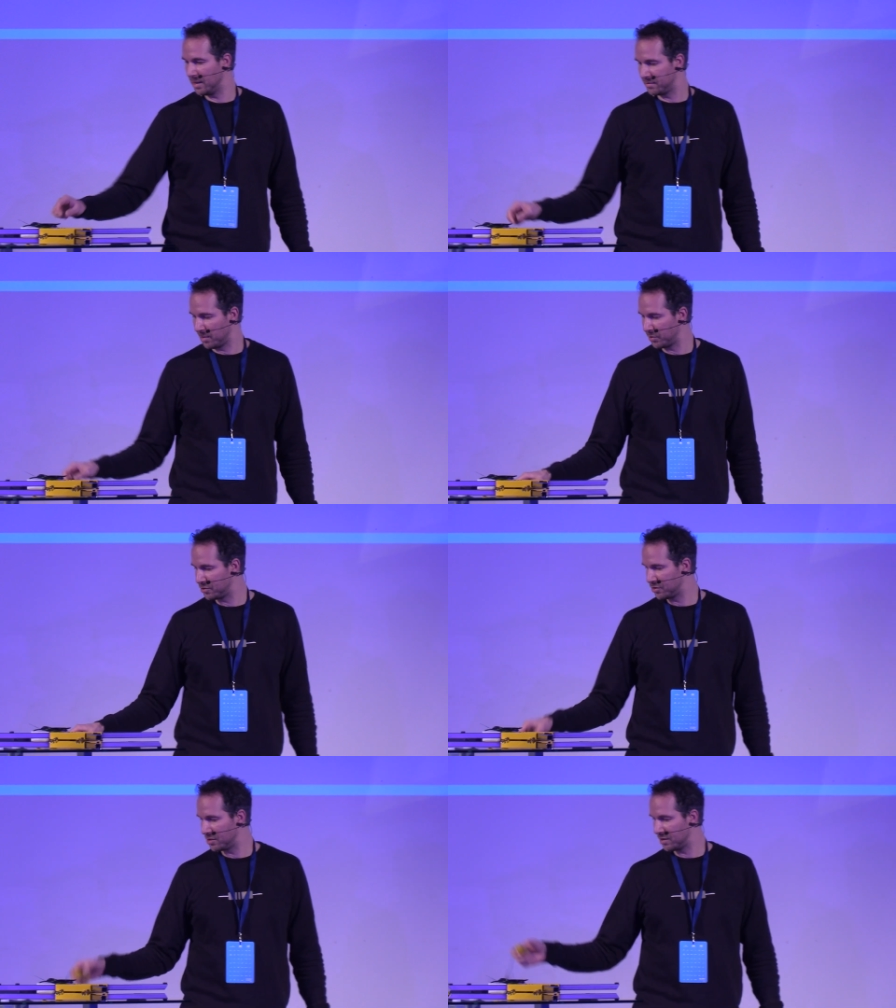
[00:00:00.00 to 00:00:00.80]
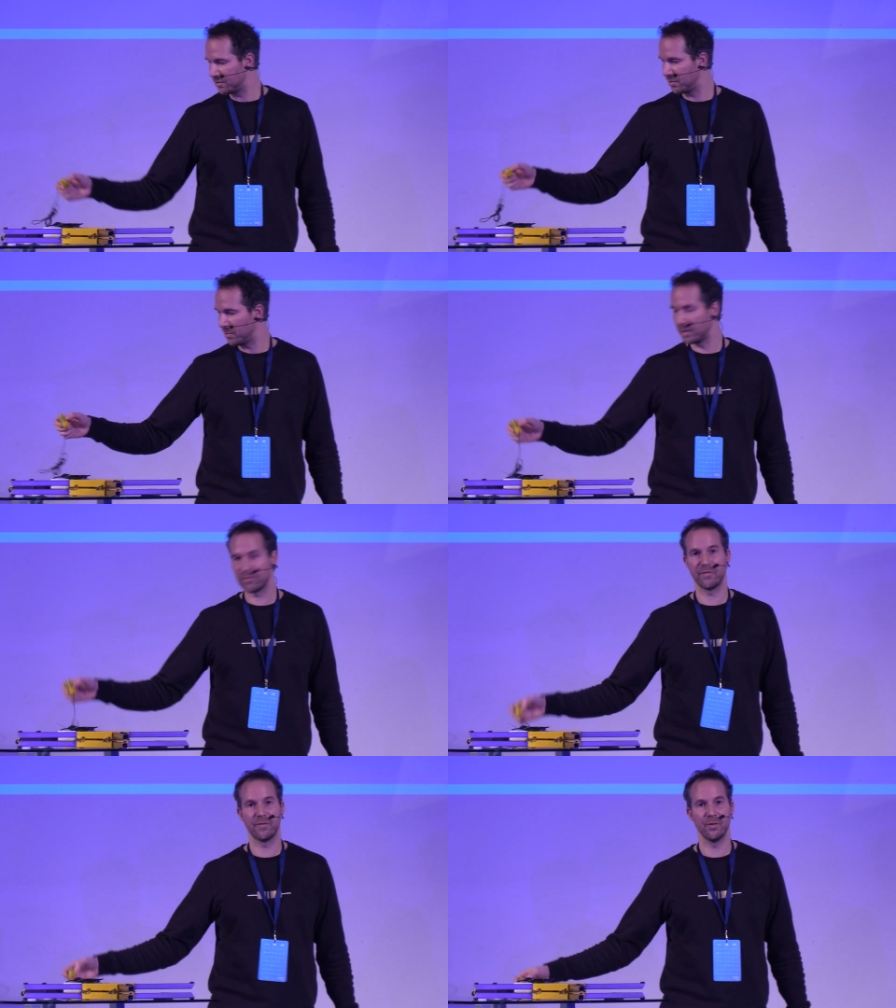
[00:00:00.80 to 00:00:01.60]
temperature sensor,
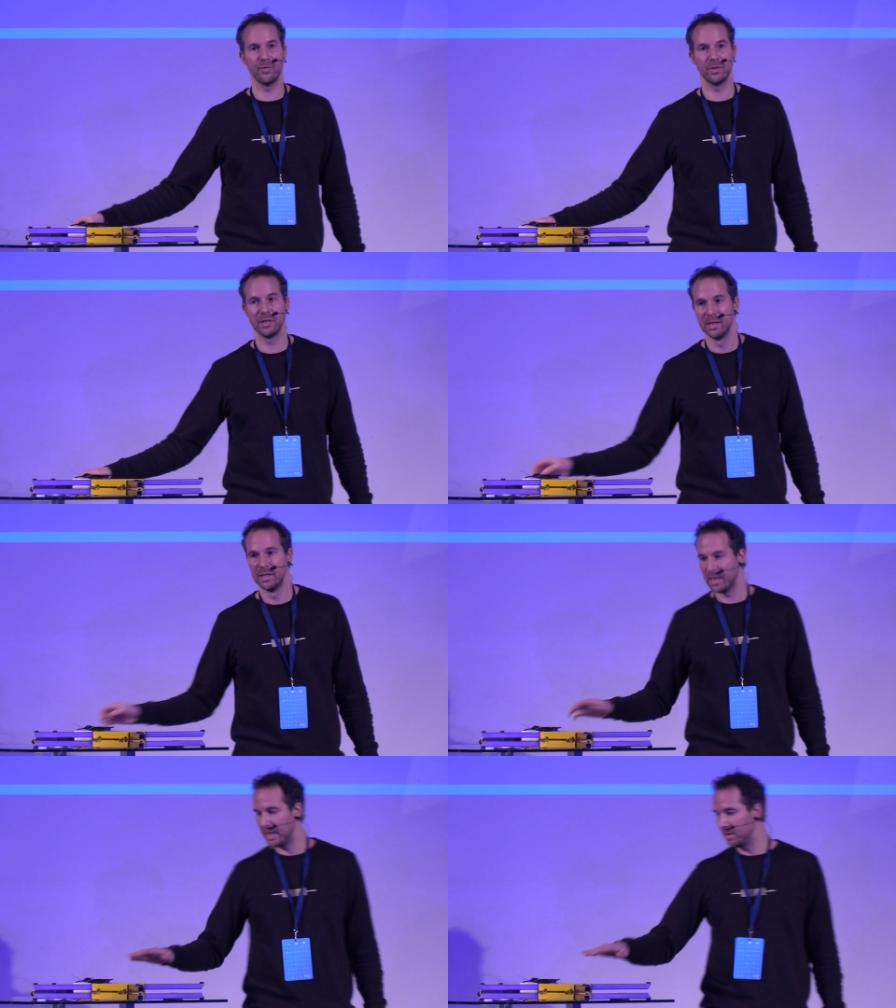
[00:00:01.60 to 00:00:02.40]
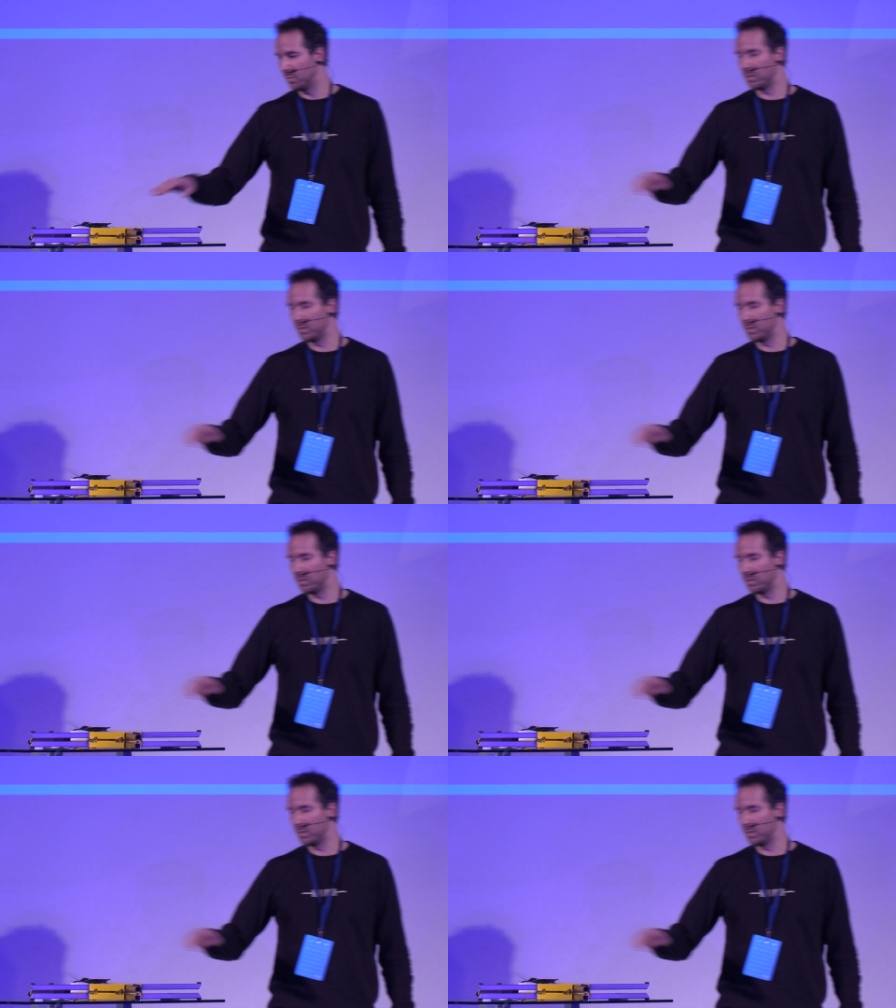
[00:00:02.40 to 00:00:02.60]
microphone, and the